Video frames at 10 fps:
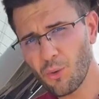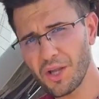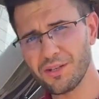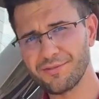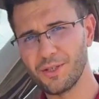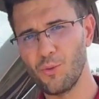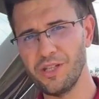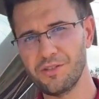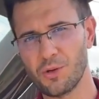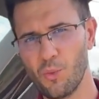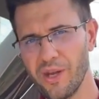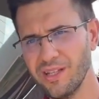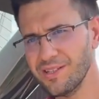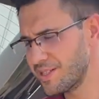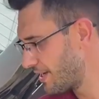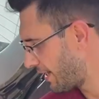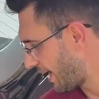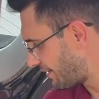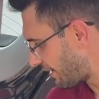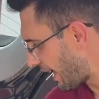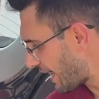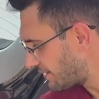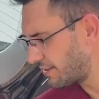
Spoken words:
one of the winter wheels and added